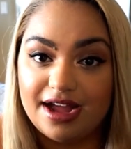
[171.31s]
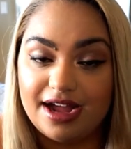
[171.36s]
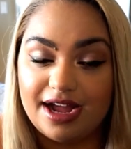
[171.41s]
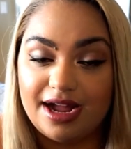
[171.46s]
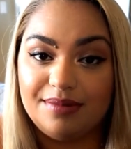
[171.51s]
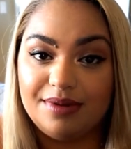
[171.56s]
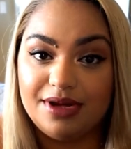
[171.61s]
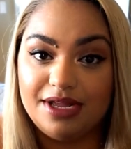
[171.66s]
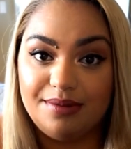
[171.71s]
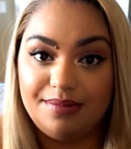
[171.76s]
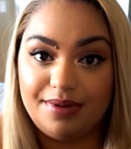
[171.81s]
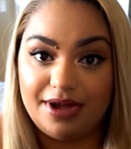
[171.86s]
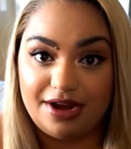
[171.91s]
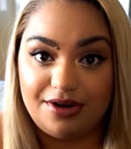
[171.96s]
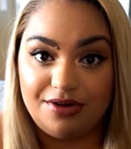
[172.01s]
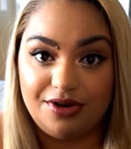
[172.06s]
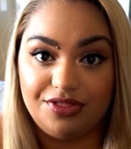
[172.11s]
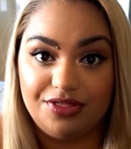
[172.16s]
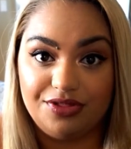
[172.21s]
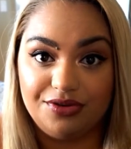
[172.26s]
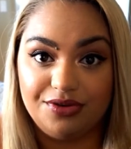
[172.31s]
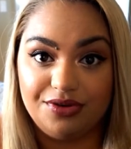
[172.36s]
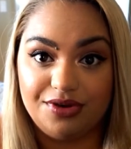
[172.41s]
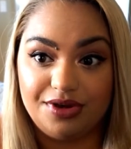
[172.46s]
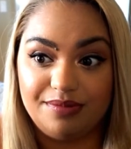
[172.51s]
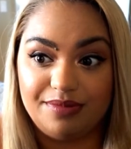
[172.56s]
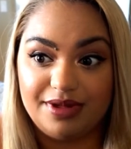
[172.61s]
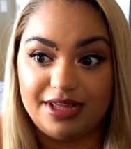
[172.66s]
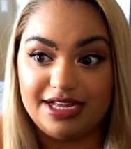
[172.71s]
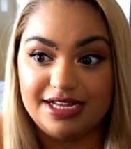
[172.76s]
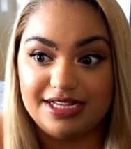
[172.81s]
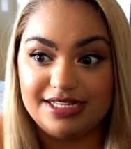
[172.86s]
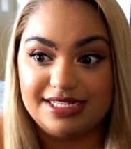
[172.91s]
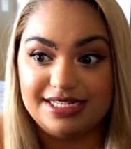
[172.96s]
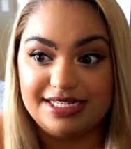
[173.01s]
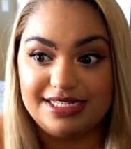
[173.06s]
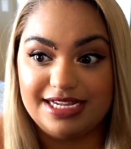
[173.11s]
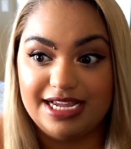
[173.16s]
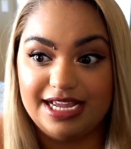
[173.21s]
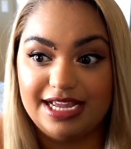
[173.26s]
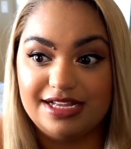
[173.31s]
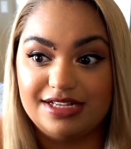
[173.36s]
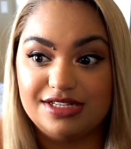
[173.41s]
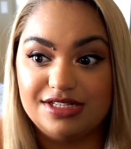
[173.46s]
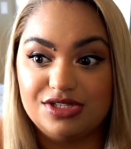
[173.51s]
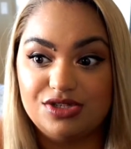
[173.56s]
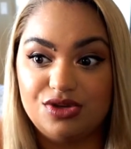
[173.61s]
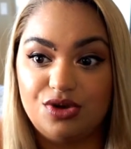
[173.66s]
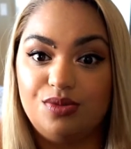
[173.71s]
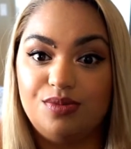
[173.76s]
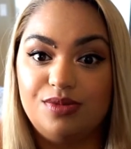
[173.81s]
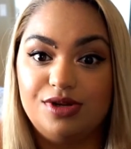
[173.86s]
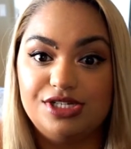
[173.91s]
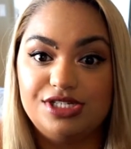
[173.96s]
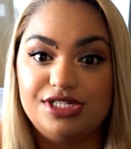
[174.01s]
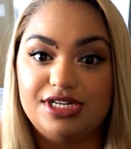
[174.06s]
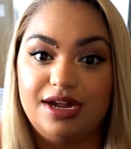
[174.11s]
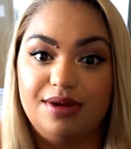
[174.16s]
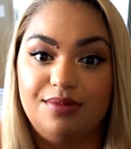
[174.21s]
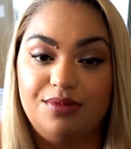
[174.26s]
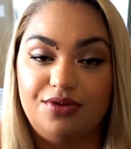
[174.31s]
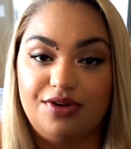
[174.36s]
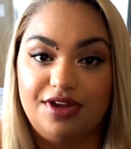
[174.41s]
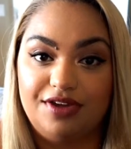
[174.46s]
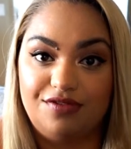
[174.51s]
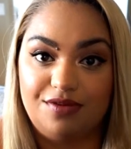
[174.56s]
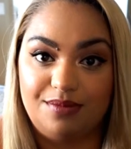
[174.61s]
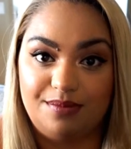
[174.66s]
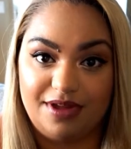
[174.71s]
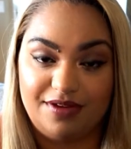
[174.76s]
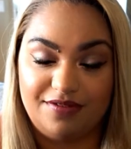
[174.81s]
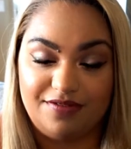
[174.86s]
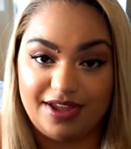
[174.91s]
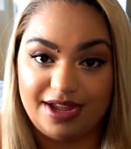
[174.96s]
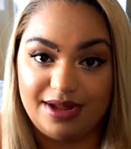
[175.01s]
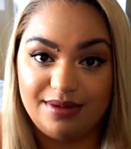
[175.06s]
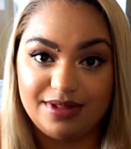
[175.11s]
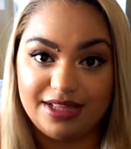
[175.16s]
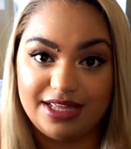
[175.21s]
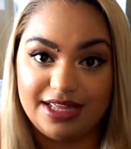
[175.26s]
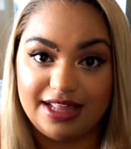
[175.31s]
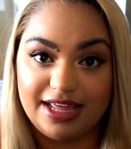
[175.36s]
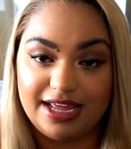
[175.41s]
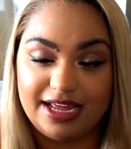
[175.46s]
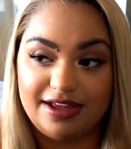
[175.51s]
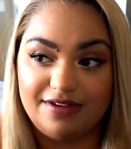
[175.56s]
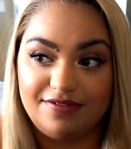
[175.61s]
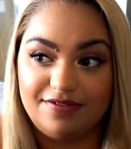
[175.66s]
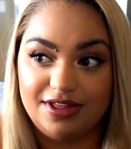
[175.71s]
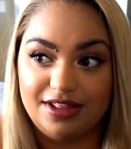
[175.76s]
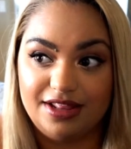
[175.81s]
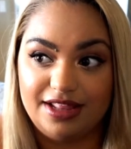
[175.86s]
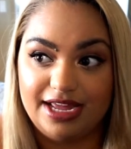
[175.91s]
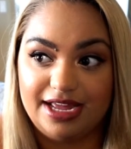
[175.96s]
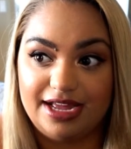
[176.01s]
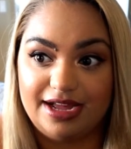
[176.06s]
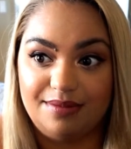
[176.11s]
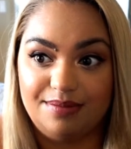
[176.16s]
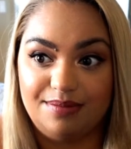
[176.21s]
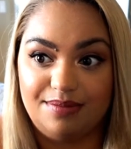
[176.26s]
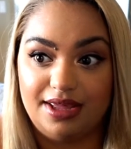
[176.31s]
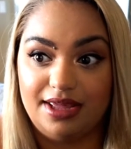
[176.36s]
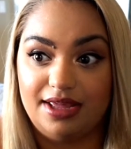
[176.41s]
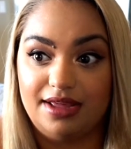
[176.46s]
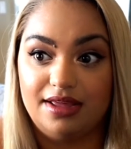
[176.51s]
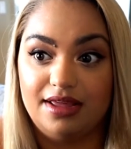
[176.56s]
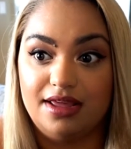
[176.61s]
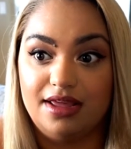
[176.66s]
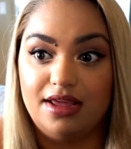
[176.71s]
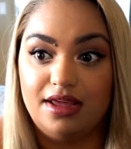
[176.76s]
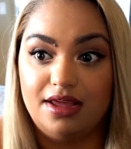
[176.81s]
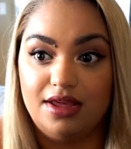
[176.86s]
I'm going to power through it because it takes so much time away from my family. Like, I feel like I'm being